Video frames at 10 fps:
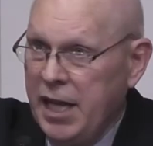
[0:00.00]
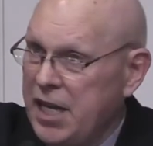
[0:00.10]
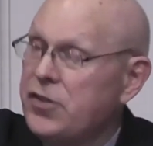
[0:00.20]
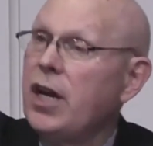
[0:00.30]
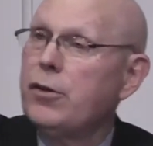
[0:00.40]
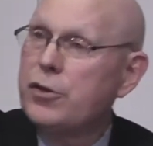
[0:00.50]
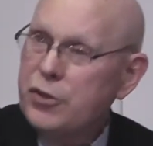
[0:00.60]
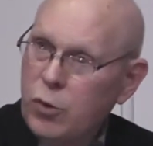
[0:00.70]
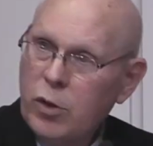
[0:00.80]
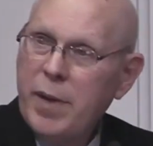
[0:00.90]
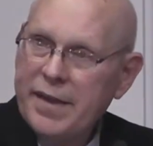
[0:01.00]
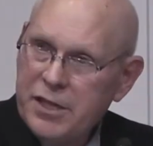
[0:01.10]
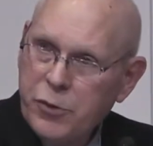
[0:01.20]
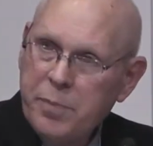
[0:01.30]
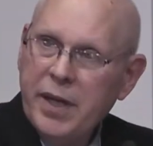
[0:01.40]
is underscored by
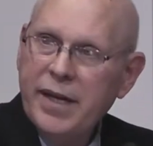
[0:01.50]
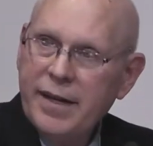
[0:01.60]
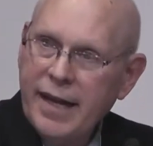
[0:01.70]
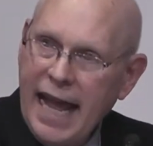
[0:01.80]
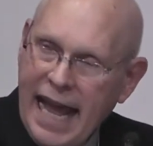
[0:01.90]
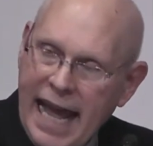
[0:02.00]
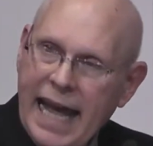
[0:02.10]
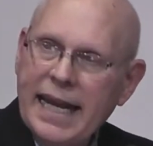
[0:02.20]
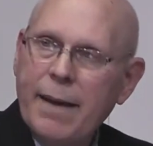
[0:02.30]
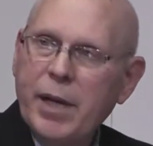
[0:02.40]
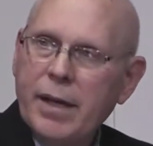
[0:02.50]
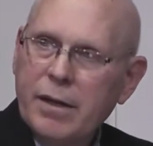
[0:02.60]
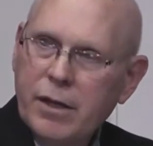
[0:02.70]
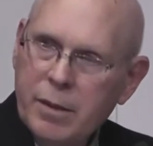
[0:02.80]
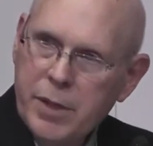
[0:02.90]
these repeated Adamic
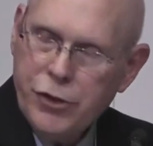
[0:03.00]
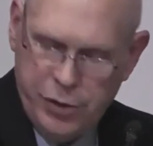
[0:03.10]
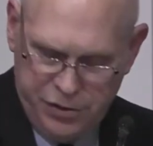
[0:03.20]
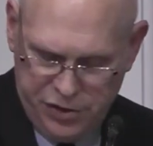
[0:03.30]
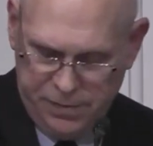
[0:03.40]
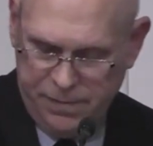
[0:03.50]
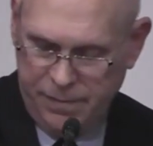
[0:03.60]
commissions.